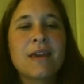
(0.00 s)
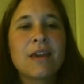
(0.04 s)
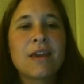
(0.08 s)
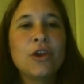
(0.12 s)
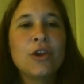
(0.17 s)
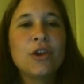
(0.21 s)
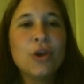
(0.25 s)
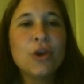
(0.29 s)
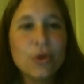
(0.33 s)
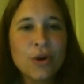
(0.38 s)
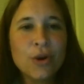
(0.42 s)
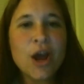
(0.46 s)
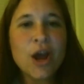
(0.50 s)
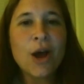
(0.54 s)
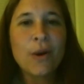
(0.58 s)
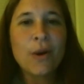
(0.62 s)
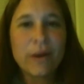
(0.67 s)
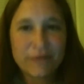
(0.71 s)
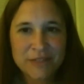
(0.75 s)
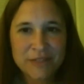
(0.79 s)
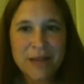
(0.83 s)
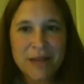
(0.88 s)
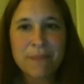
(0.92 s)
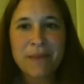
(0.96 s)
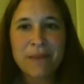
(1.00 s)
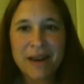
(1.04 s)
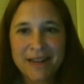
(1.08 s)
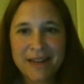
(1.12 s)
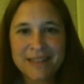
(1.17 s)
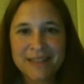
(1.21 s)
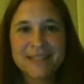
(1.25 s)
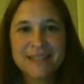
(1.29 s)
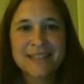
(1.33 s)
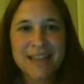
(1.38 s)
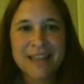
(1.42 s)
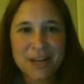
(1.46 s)
You know if
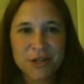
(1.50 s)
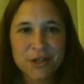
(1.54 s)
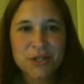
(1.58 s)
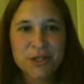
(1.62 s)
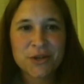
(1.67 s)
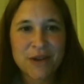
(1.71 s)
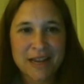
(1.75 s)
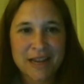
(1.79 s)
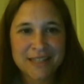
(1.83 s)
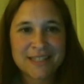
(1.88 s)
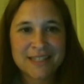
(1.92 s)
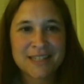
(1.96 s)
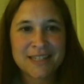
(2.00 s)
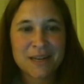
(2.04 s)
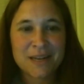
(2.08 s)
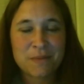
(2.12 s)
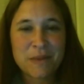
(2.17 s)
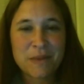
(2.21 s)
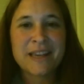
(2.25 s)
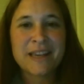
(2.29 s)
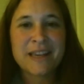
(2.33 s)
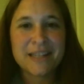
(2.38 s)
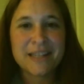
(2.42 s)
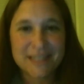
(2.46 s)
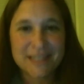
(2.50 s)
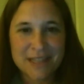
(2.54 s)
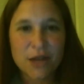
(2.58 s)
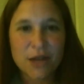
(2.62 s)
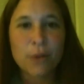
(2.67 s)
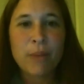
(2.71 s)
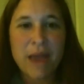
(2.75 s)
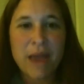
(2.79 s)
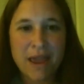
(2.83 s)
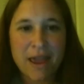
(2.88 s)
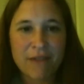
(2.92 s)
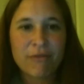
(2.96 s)
somebody's interested because they'll
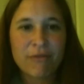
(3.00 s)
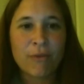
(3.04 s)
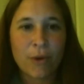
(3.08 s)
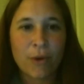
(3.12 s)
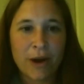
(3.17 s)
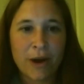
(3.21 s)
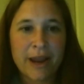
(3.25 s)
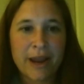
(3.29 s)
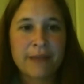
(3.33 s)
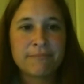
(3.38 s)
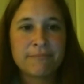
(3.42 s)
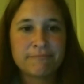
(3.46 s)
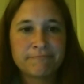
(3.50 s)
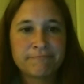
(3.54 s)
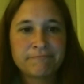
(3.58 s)
pay for it.